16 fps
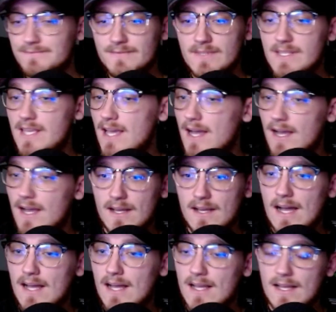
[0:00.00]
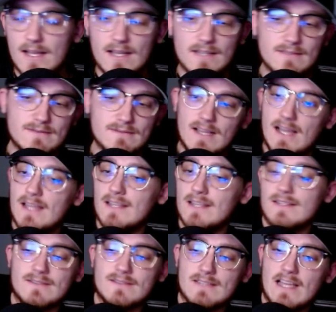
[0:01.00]
yeah, I
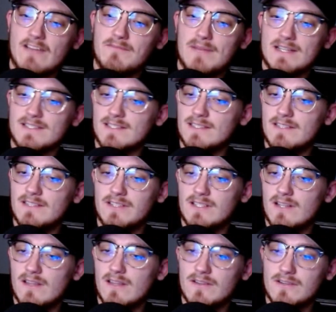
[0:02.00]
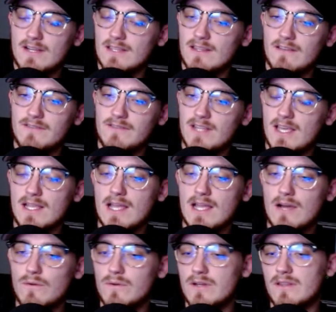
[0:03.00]
have my significant other I love to hang
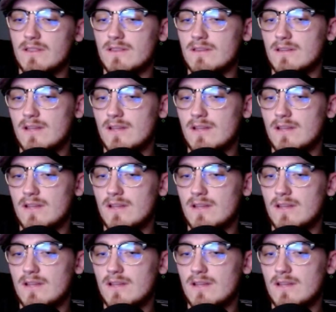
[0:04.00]
out with.